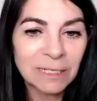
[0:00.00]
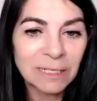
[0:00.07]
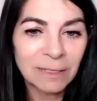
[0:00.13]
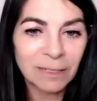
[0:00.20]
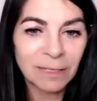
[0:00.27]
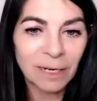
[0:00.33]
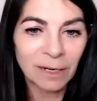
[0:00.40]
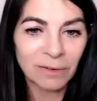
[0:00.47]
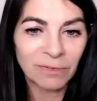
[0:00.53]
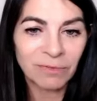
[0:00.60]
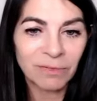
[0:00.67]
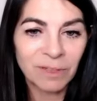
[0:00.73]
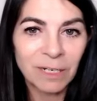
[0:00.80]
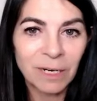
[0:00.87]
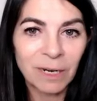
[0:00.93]
the
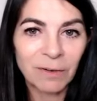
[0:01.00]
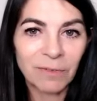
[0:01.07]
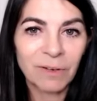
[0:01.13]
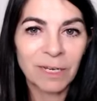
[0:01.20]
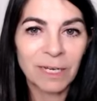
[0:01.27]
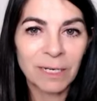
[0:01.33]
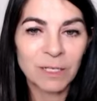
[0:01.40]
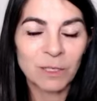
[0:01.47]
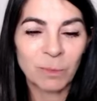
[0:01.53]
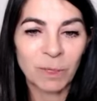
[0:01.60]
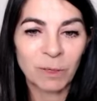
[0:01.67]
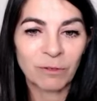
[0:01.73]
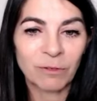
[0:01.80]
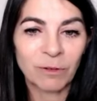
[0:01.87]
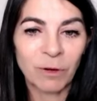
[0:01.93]
knife against my
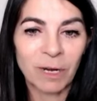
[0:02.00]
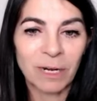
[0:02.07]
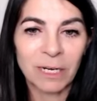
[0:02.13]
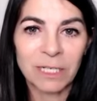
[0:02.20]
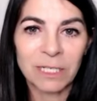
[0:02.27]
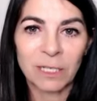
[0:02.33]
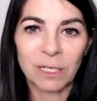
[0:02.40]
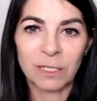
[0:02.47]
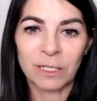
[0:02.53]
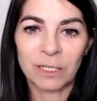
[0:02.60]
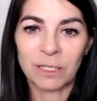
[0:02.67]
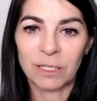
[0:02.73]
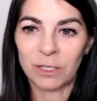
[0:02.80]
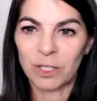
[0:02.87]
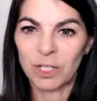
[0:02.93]
throat, and I started
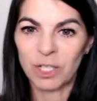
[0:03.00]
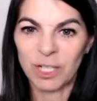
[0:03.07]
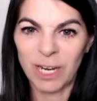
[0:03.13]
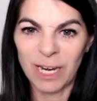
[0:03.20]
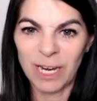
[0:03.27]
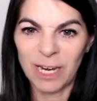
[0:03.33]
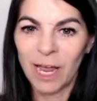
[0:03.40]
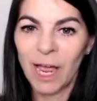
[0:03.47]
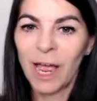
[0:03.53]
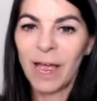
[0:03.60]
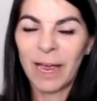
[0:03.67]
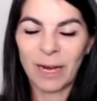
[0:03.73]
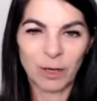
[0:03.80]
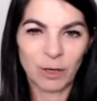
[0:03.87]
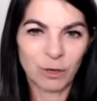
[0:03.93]
to shake
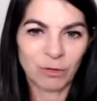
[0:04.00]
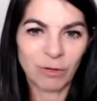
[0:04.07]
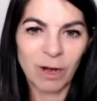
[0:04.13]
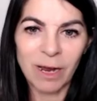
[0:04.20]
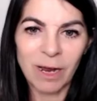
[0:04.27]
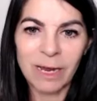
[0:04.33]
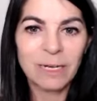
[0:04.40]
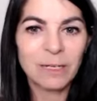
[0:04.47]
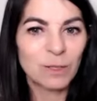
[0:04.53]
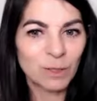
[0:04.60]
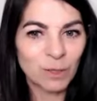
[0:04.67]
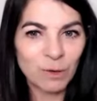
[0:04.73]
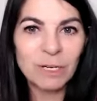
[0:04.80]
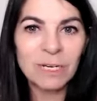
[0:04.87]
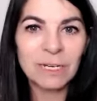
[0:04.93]
and cry. And this was
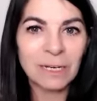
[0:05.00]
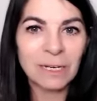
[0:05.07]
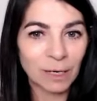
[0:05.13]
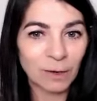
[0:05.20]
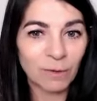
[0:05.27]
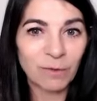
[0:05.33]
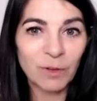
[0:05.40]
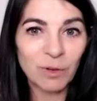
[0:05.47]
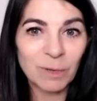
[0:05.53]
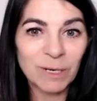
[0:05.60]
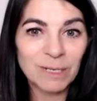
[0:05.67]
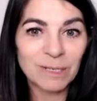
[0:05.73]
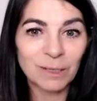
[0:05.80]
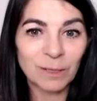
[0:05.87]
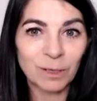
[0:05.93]
only like a few
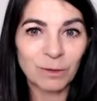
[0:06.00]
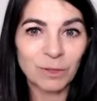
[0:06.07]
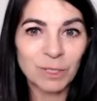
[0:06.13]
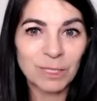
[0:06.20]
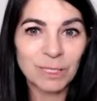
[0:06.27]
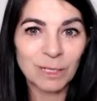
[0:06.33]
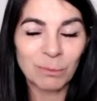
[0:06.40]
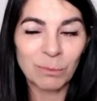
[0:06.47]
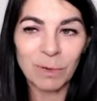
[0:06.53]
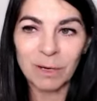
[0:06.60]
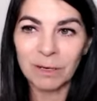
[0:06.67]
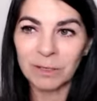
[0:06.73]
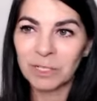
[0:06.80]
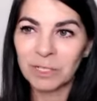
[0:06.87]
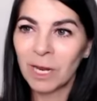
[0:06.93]
months ago, just in
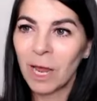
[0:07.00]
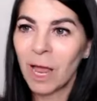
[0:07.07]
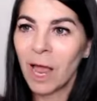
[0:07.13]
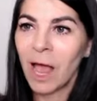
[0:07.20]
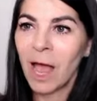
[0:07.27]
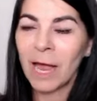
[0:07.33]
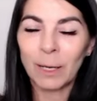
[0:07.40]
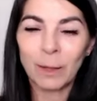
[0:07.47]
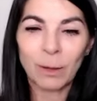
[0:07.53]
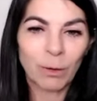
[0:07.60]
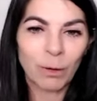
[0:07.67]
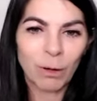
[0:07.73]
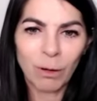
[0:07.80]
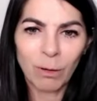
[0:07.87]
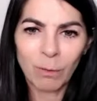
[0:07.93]
March. And I
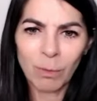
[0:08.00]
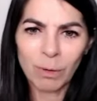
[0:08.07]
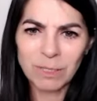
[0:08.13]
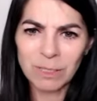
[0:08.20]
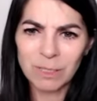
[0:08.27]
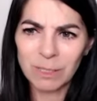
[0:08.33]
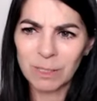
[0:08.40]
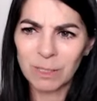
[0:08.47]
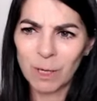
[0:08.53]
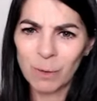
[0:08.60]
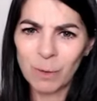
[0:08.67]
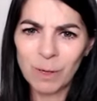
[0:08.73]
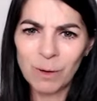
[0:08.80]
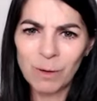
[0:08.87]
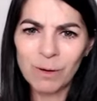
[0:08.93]
thought, what's
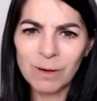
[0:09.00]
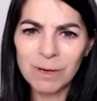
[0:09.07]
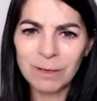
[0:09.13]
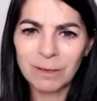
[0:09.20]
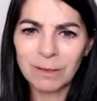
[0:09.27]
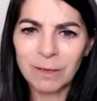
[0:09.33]
going on?